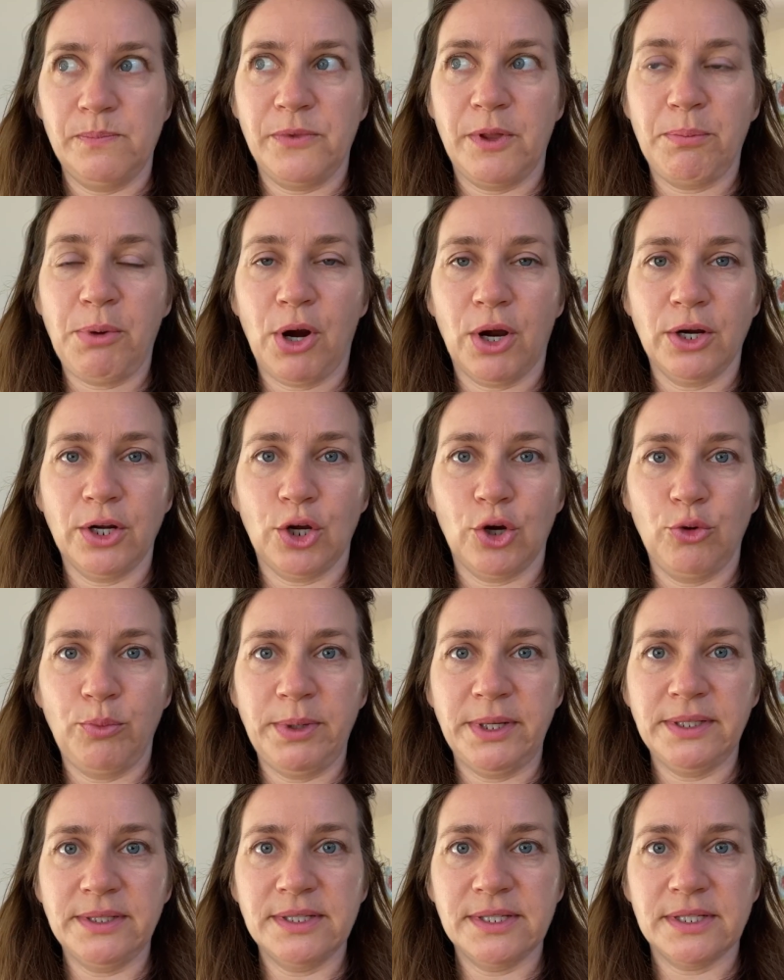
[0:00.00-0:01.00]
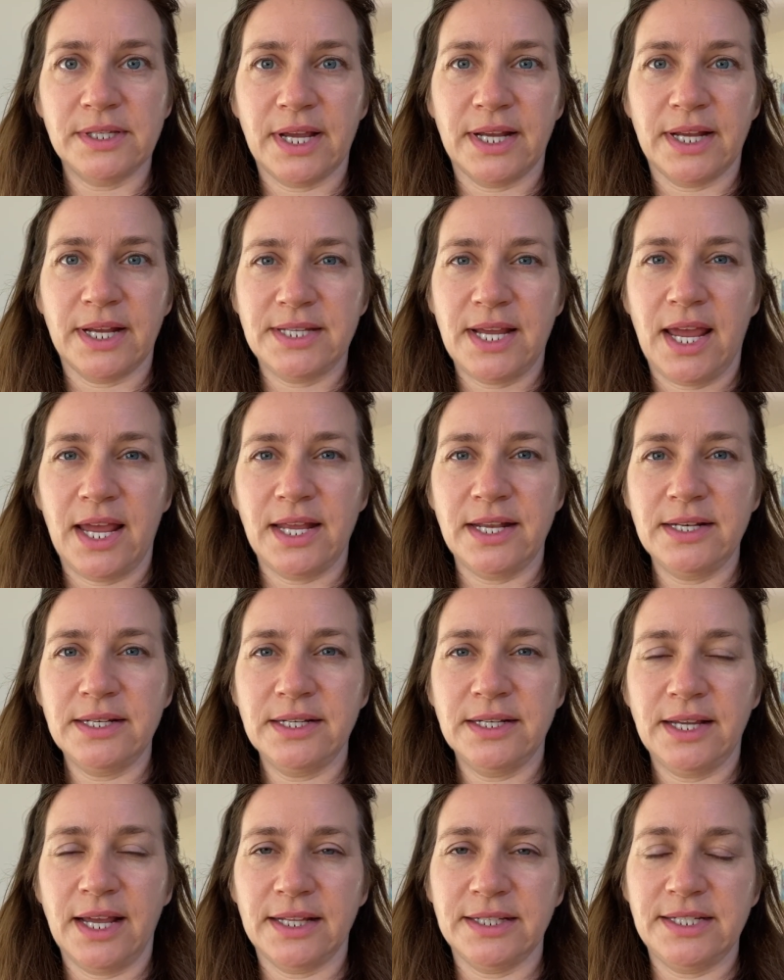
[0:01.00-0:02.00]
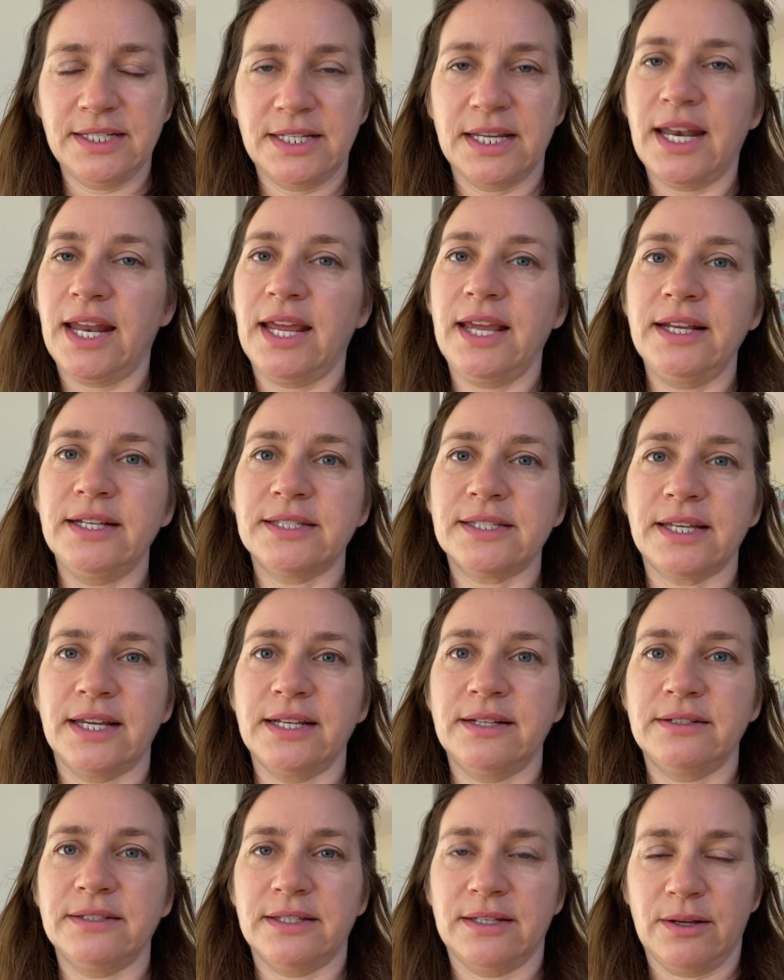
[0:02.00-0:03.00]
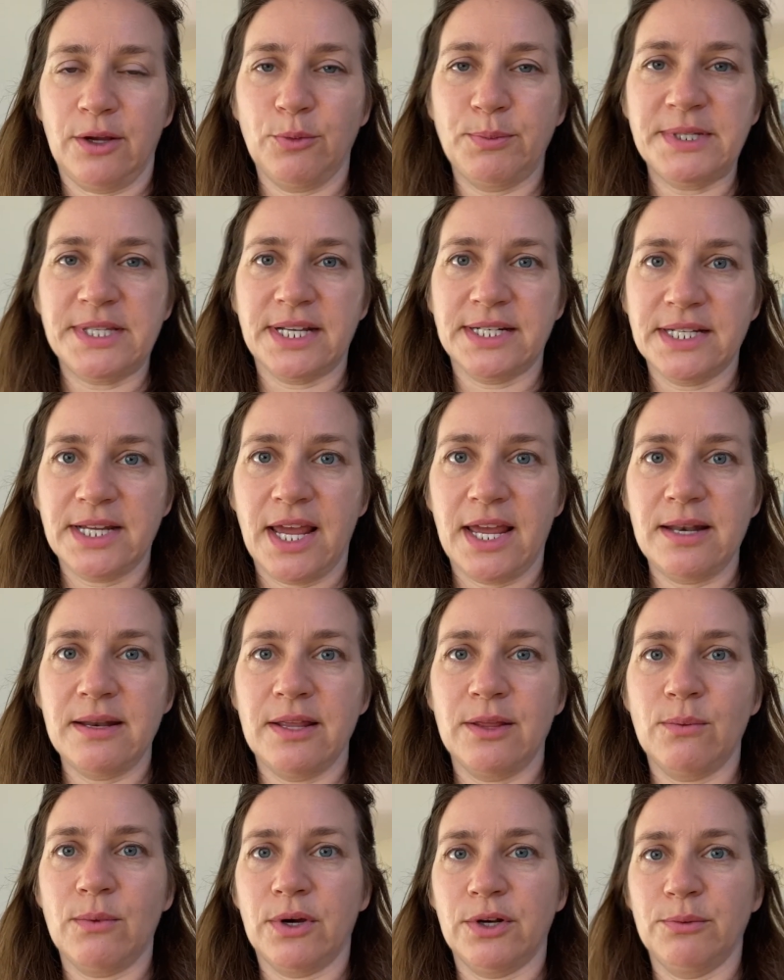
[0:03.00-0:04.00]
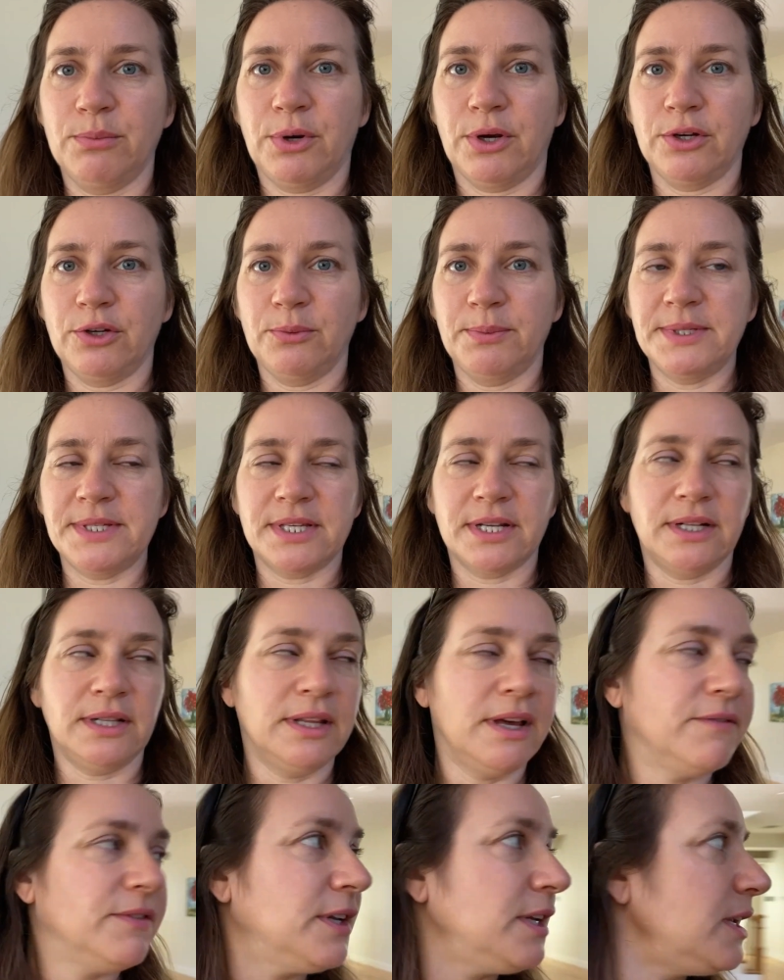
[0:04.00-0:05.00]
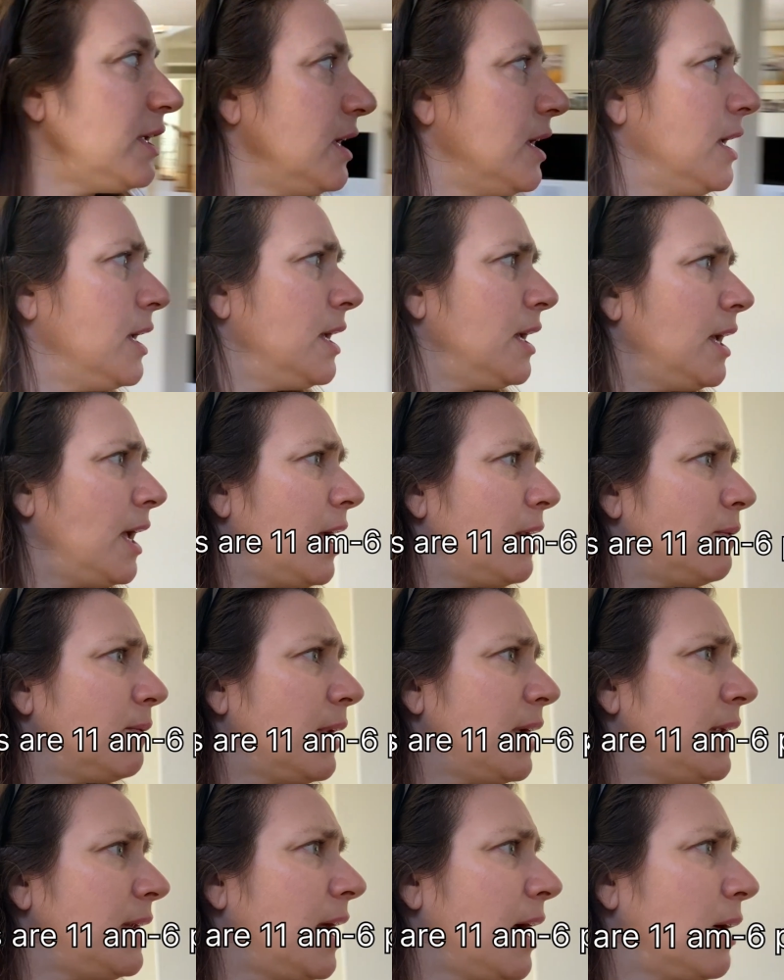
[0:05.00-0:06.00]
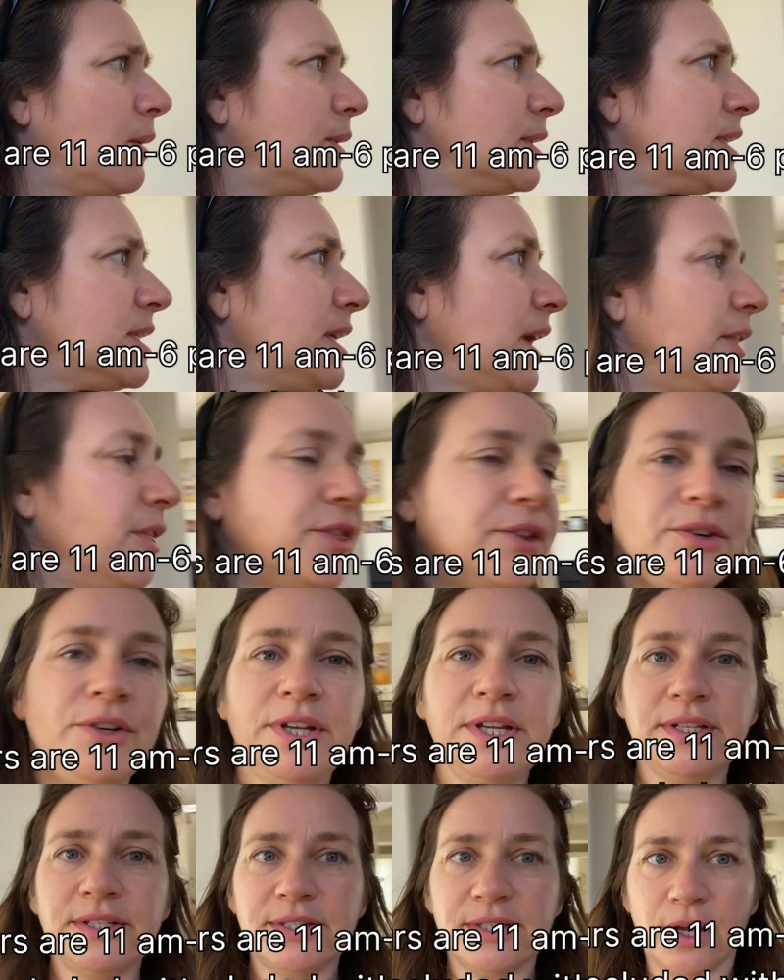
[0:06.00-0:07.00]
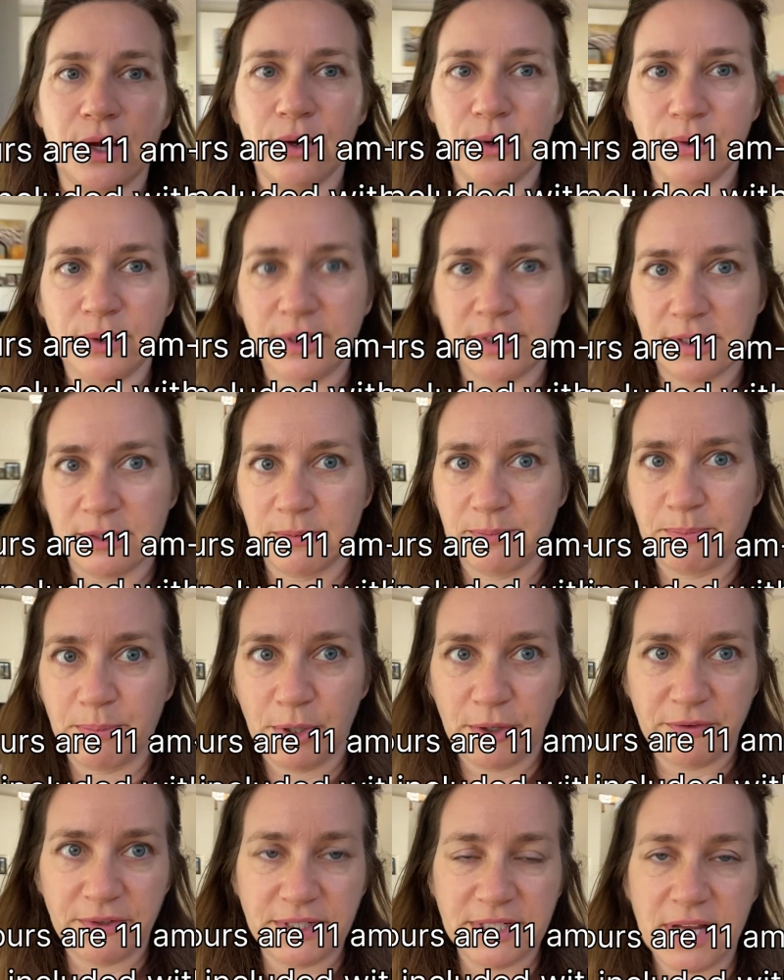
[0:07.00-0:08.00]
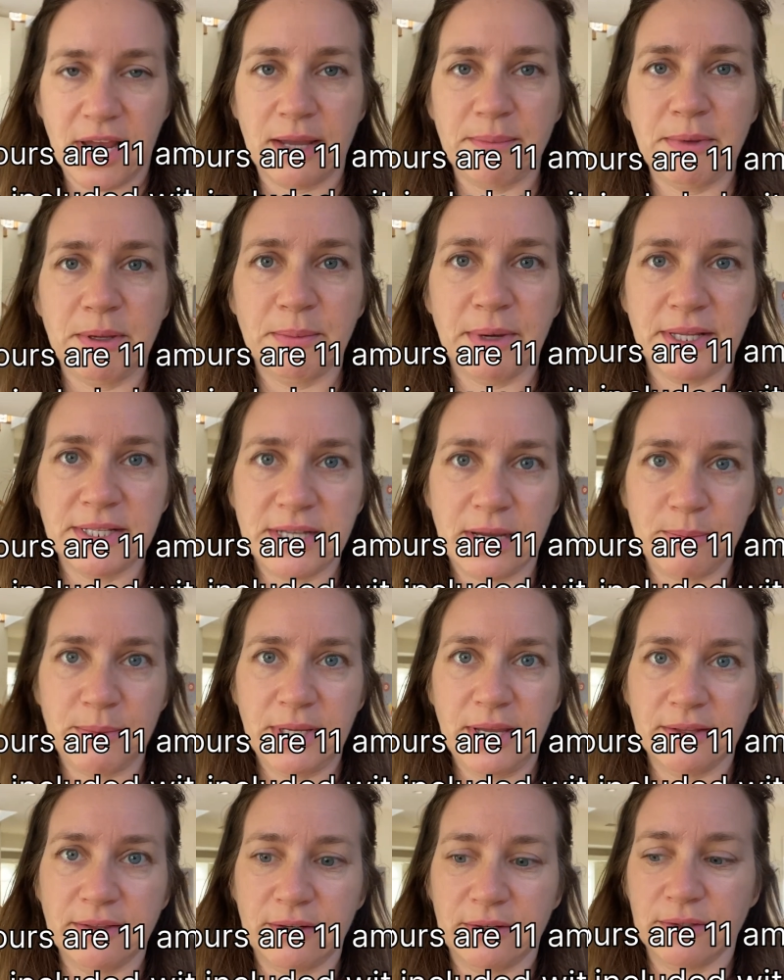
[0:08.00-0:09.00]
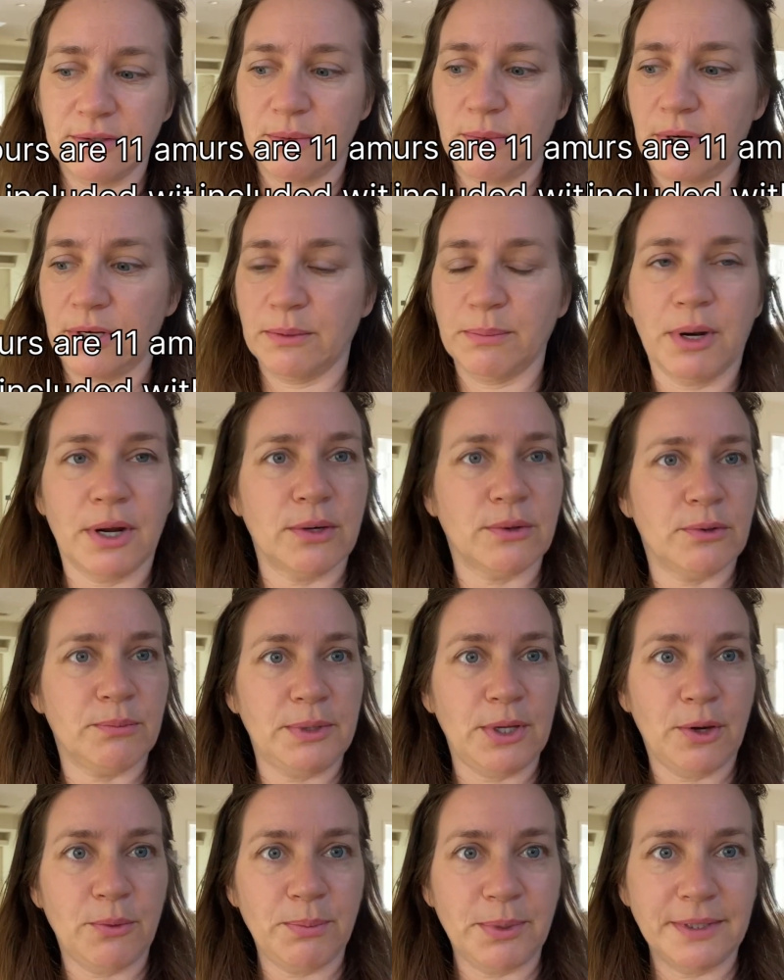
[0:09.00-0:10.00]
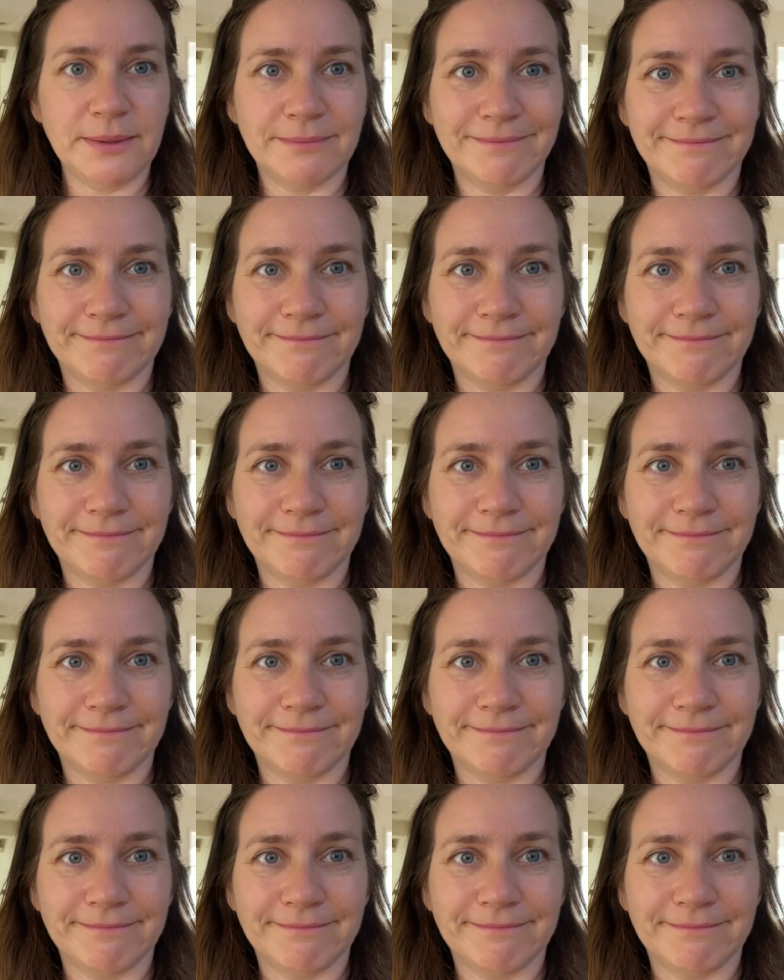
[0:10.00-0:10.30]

The park opens at 10, at least today. It's like it opens at 10 and the water park opens at 11. And right now it's 10:30, so it's perfect timing. By the time we get there, the water park will be open.